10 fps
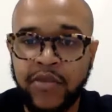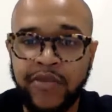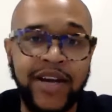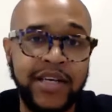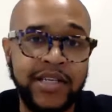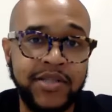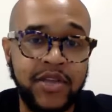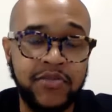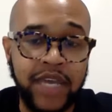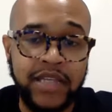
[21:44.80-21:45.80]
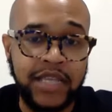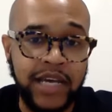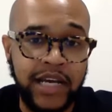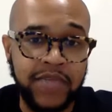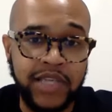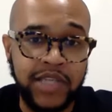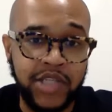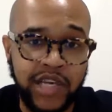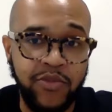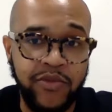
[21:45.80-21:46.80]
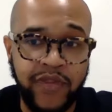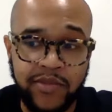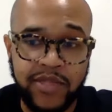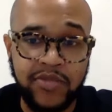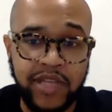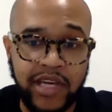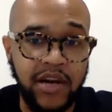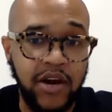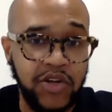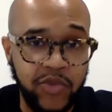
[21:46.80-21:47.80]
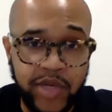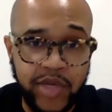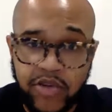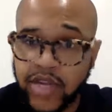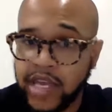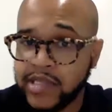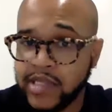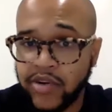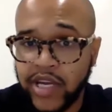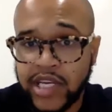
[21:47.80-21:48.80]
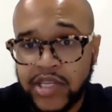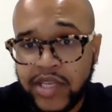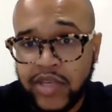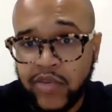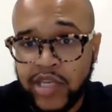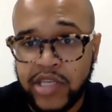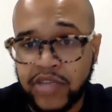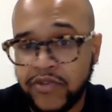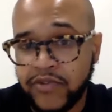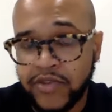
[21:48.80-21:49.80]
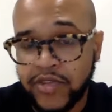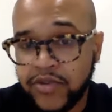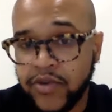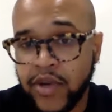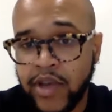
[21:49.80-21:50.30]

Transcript: but finding that time to like check in with families and be like, are you really okay? Is there anything that we can do for you?